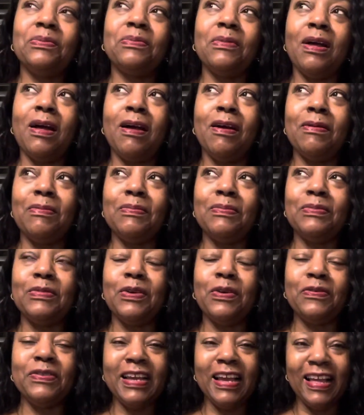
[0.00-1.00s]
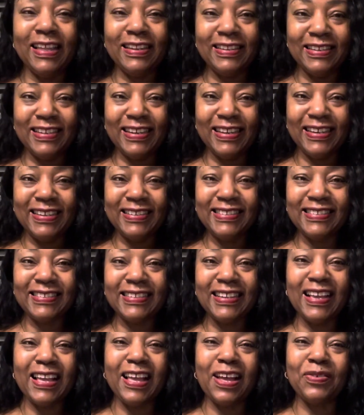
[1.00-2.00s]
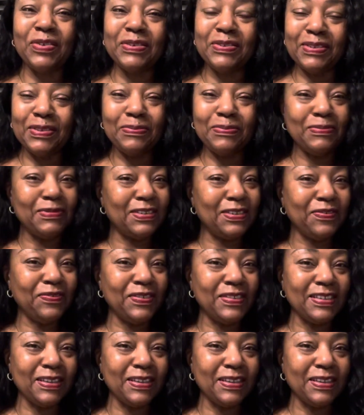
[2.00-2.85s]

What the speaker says: over the holidays I want to do something different.